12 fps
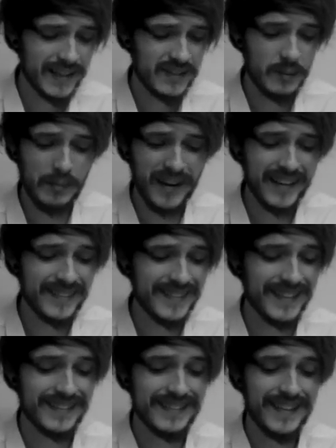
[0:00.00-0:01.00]
to
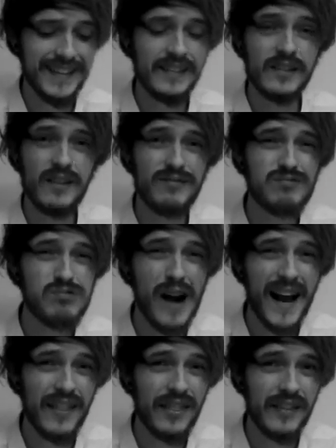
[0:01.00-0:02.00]
planting seeds of
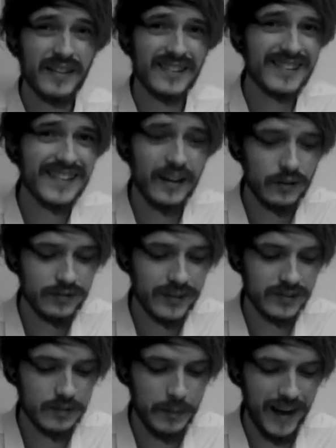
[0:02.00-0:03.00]
wrath in
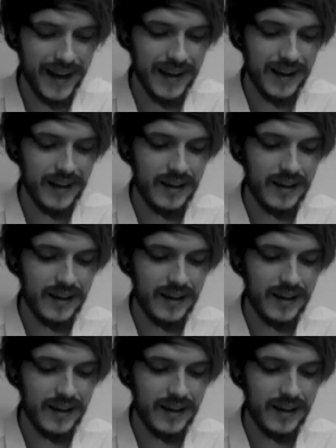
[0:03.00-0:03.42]
self-despair,